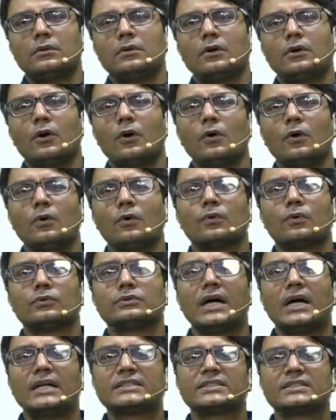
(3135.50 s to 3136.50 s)
Oh,
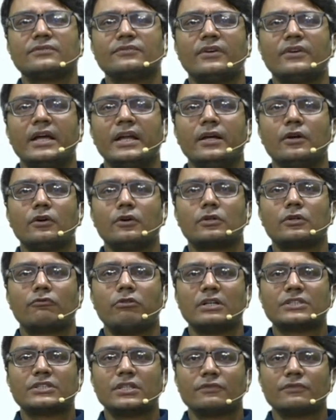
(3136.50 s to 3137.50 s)
that's a very good
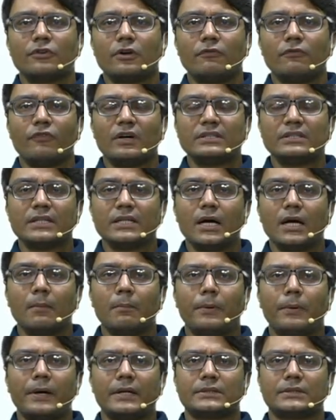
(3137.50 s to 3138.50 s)
question from Vandana
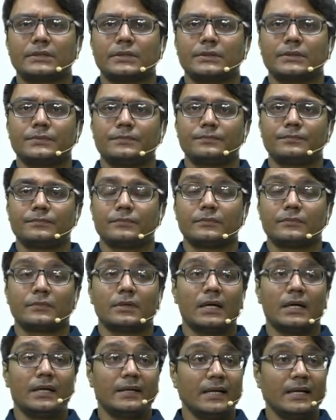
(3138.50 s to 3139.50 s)
Bhatt.
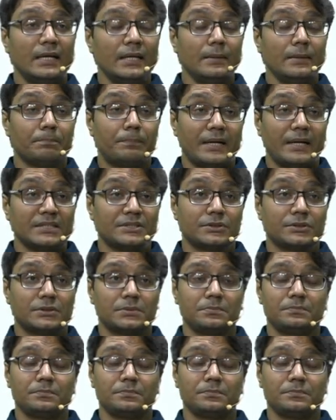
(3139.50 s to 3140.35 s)
I'm really impressed.